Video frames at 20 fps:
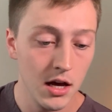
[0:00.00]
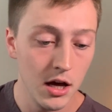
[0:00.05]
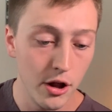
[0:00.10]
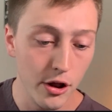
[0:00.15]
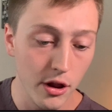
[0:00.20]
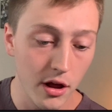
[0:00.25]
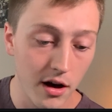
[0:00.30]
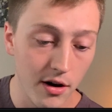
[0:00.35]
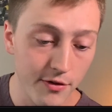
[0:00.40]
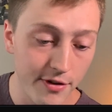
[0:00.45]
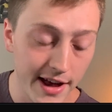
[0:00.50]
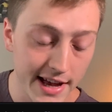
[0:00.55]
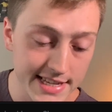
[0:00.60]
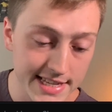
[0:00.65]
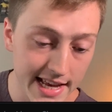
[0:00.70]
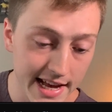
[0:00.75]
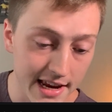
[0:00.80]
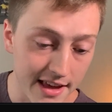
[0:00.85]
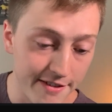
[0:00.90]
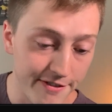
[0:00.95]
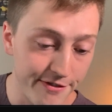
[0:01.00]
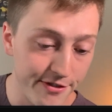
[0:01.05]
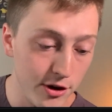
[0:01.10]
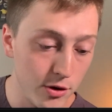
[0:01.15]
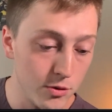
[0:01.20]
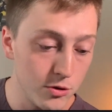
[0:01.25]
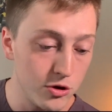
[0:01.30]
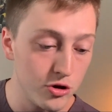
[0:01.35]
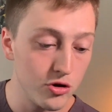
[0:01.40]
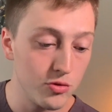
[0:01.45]
Love has had a
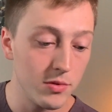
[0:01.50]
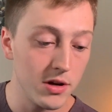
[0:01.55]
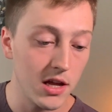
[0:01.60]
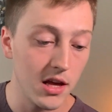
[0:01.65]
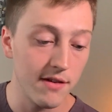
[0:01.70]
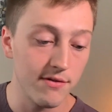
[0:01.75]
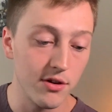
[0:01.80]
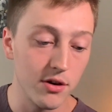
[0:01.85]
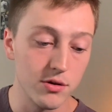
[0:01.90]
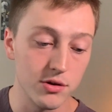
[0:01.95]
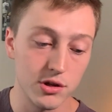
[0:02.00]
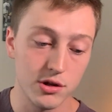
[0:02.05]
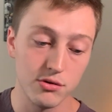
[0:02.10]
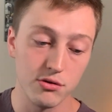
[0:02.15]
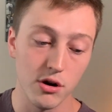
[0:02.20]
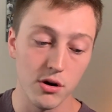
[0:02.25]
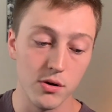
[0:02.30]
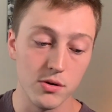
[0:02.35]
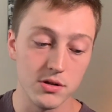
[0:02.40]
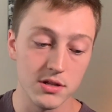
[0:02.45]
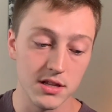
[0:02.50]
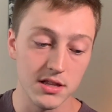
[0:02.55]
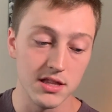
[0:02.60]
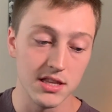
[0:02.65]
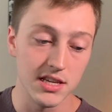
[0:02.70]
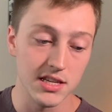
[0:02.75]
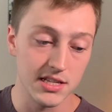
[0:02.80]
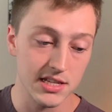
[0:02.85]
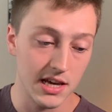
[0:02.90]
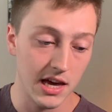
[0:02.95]
few too many of those throws
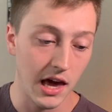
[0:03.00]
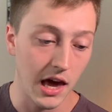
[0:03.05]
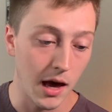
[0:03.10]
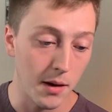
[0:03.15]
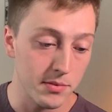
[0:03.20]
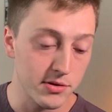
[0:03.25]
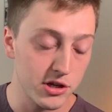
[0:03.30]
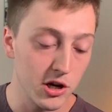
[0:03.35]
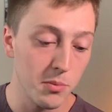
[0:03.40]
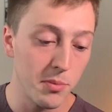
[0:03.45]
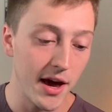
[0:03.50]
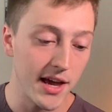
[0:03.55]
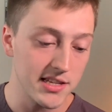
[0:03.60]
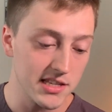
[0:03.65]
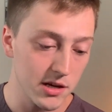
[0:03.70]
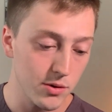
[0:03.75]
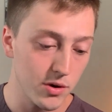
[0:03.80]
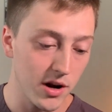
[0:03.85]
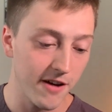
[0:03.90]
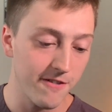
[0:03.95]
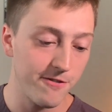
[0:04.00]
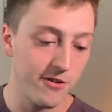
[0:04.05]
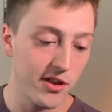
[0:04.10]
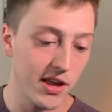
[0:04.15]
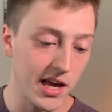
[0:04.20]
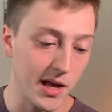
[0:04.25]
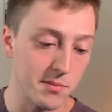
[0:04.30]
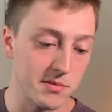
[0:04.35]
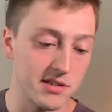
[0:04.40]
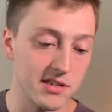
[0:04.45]
this camp. So basically what I feel
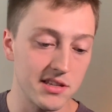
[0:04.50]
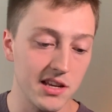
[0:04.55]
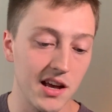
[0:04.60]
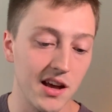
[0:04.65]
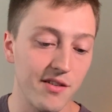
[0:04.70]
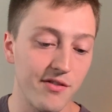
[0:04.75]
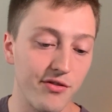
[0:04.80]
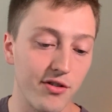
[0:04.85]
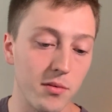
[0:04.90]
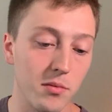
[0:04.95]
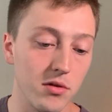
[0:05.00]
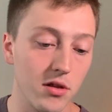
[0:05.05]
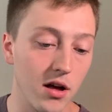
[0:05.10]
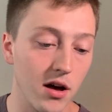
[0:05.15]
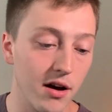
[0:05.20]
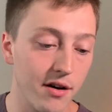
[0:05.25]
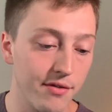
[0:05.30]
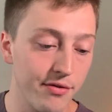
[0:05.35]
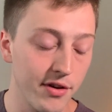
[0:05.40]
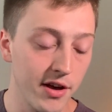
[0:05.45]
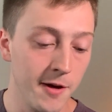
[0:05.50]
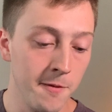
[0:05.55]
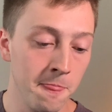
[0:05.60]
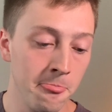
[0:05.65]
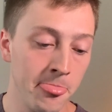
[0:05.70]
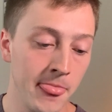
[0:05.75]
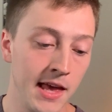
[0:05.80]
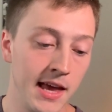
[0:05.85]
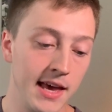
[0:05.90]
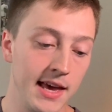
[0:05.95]
like I'm seeing from Love,
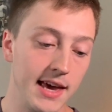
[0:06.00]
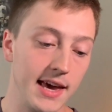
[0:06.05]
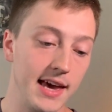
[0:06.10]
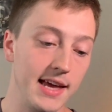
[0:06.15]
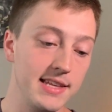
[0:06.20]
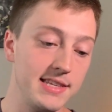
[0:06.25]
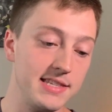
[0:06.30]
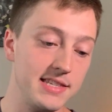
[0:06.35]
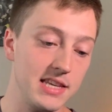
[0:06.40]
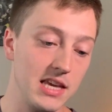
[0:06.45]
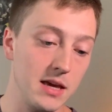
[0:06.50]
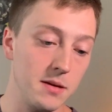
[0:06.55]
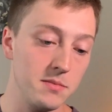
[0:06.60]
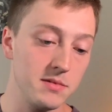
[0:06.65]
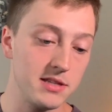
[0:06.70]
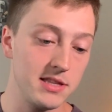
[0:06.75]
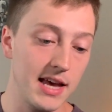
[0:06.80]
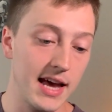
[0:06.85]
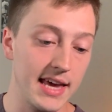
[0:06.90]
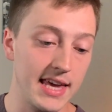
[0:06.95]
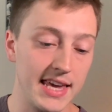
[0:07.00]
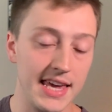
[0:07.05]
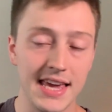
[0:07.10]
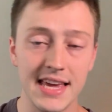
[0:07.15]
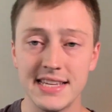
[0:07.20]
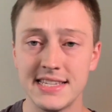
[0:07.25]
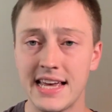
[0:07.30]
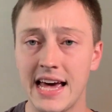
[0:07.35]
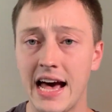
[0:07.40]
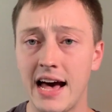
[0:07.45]
it seems that he
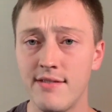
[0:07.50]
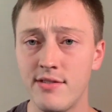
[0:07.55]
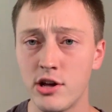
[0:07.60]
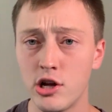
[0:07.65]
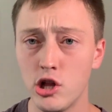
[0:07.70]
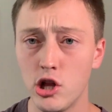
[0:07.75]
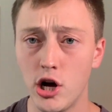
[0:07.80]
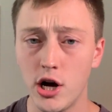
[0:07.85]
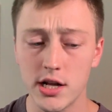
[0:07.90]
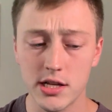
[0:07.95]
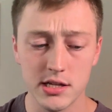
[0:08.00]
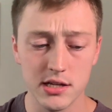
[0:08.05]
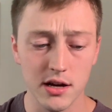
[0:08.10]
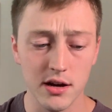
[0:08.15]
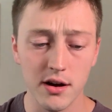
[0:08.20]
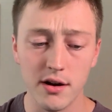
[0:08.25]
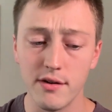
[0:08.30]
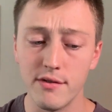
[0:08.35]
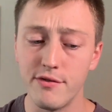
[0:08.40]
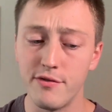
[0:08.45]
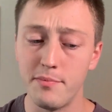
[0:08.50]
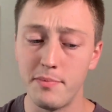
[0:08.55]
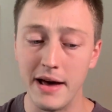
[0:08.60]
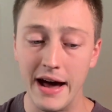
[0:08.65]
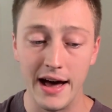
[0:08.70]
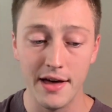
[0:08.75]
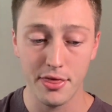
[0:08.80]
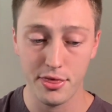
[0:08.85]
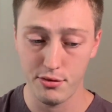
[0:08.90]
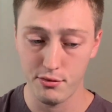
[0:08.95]
is having lots of
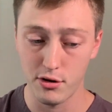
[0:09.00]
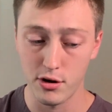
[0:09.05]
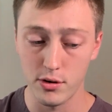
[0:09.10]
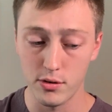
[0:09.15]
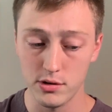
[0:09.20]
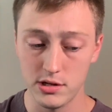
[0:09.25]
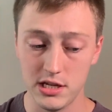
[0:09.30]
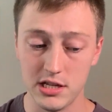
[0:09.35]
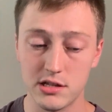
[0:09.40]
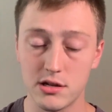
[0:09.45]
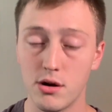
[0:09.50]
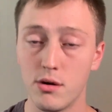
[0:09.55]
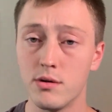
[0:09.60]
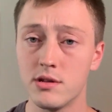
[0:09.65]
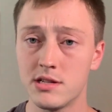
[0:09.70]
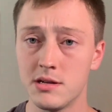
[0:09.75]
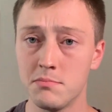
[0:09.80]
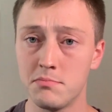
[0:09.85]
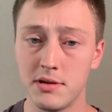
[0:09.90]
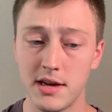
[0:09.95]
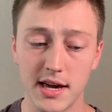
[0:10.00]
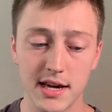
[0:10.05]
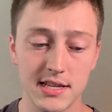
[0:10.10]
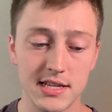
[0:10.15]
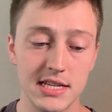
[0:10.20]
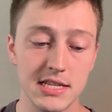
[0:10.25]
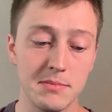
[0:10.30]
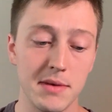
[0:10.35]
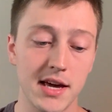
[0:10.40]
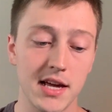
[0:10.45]
bad throws. He's throwing some picks.
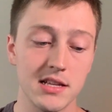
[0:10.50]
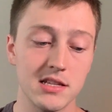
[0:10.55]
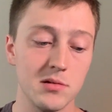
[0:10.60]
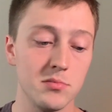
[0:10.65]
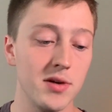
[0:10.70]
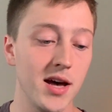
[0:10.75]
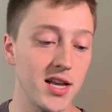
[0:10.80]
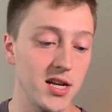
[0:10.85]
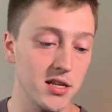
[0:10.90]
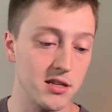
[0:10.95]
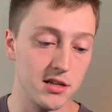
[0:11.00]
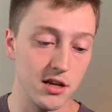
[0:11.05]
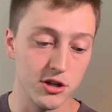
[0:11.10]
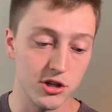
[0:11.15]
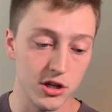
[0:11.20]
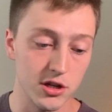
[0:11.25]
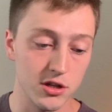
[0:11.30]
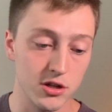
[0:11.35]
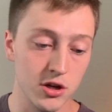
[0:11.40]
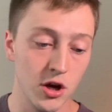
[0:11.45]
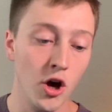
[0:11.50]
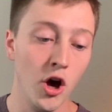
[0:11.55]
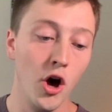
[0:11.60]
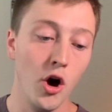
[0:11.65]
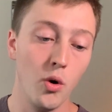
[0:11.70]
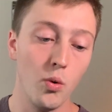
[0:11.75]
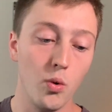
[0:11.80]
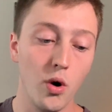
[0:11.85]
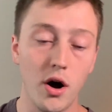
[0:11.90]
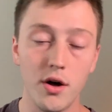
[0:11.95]
He's making some bad decisions.
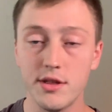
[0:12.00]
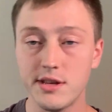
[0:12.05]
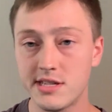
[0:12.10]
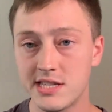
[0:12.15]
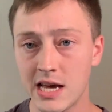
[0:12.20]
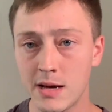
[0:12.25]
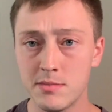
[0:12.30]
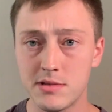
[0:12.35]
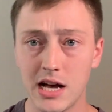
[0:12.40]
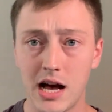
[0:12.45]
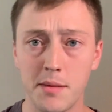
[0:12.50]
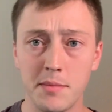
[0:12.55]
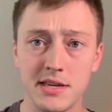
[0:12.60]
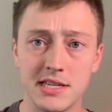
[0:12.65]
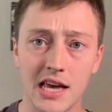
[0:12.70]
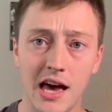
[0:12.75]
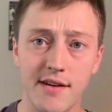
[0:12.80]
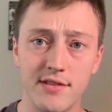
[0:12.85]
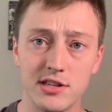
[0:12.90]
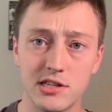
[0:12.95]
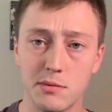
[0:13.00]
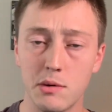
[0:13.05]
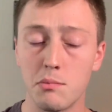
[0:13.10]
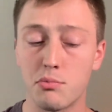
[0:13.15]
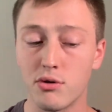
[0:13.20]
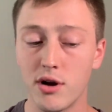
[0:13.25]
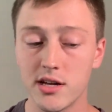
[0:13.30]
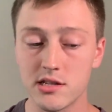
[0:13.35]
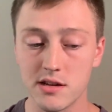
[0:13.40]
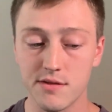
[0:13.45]
While at the same time, he's having some
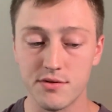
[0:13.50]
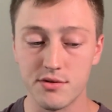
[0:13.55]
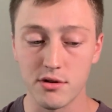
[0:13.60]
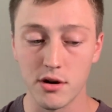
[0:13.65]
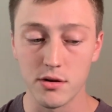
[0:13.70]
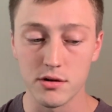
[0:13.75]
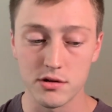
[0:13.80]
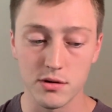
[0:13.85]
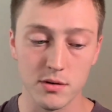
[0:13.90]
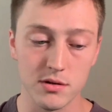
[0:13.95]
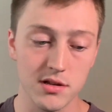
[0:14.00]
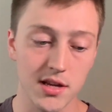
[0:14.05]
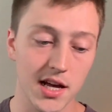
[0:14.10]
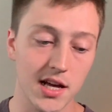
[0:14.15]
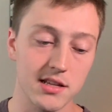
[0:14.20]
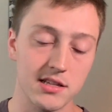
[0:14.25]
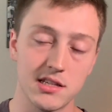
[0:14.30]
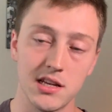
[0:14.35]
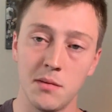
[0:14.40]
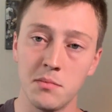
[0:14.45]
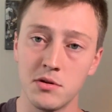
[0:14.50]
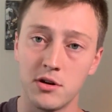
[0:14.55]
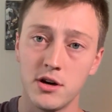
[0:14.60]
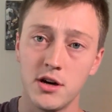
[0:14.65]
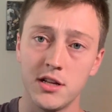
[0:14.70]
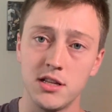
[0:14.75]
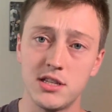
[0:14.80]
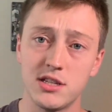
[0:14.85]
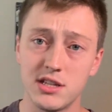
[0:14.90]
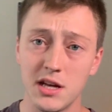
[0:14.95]
impressive throws. So it's like some
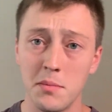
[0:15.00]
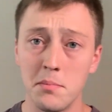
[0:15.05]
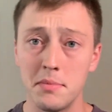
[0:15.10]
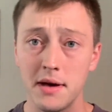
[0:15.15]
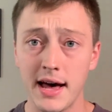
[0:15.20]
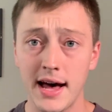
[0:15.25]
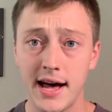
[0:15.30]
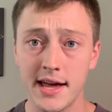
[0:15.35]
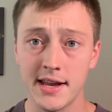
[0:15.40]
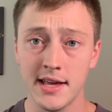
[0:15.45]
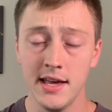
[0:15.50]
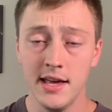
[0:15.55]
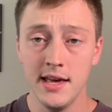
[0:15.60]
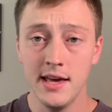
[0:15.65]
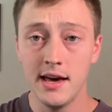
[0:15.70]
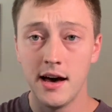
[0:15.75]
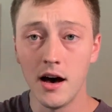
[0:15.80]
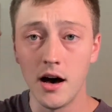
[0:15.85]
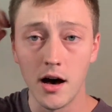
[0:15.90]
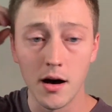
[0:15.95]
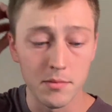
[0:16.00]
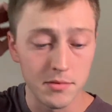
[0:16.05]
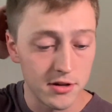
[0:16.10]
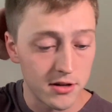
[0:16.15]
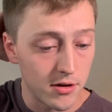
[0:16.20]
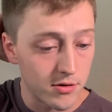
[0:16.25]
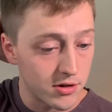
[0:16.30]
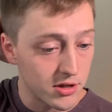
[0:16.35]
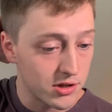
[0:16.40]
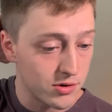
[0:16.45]
good, some bad,
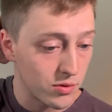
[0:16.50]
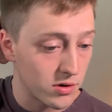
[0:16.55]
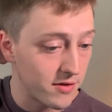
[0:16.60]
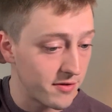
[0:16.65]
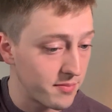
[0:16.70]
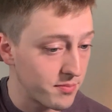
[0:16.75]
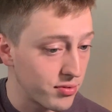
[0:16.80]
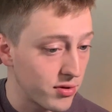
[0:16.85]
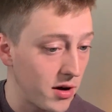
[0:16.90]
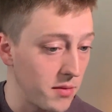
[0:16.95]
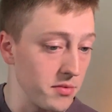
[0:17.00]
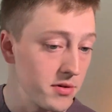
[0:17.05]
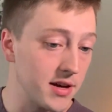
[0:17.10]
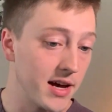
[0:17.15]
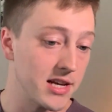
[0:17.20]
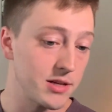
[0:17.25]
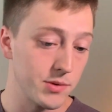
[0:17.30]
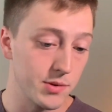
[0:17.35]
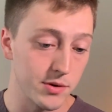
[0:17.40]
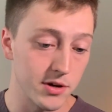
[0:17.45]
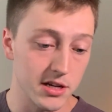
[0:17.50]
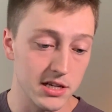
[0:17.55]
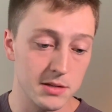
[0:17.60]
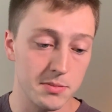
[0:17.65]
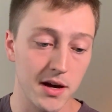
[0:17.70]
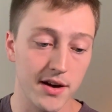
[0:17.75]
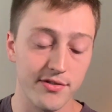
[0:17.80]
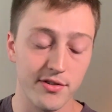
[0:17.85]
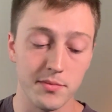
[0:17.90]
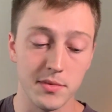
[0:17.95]
just sort of probably as we would
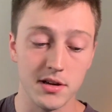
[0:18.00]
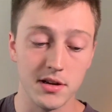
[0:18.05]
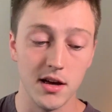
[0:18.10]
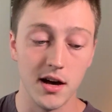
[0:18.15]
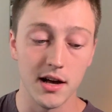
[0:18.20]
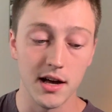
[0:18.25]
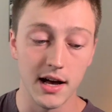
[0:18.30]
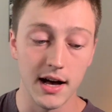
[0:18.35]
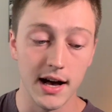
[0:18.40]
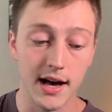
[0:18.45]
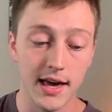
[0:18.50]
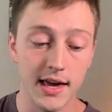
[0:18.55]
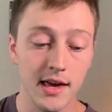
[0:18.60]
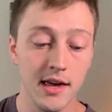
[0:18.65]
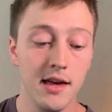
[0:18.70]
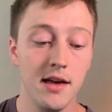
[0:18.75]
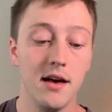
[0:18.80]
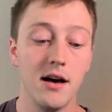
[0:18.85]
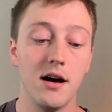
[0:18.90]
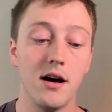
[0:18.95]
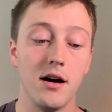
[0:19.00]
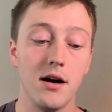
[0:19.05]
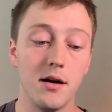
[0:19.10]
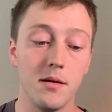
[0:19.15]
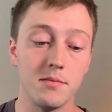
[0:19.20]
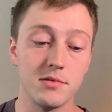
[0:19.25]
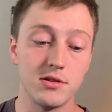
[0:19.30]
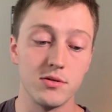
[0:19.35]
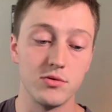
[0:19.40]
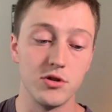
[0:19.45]
expect from a young guy.
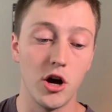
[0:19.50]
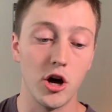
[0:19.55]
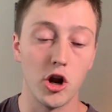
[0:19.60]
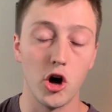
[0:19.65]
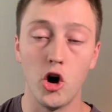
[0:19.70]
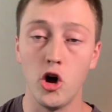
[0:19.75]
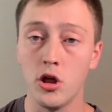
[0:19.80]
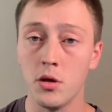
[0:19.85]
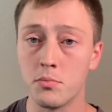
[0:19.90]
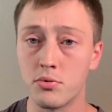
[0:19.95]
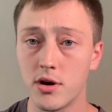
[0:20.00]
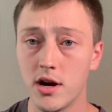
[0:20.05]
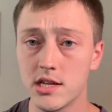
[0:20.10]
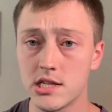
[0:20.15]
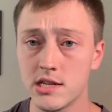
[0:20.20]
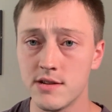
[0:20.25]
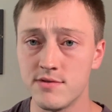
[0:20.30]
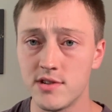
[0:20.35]
So not all impressive.